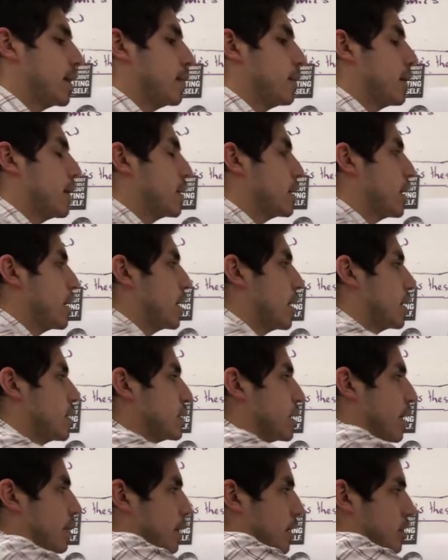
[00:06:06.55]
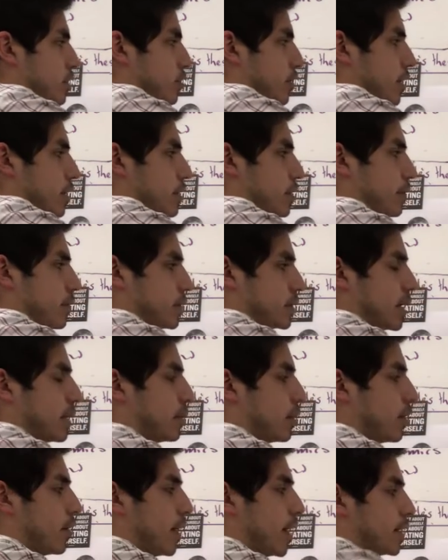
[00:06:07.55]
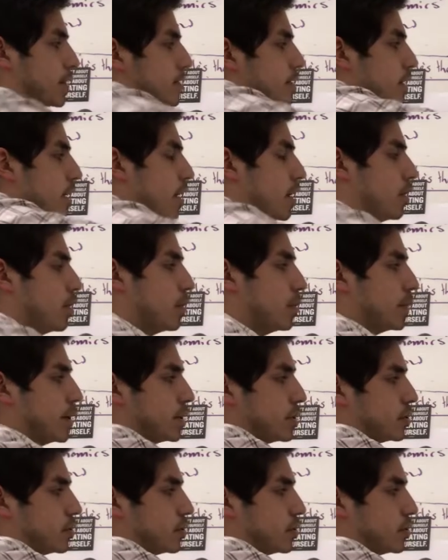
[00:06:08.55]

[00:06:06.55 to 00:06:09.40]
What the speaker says: A dominant strategy for Democrats would be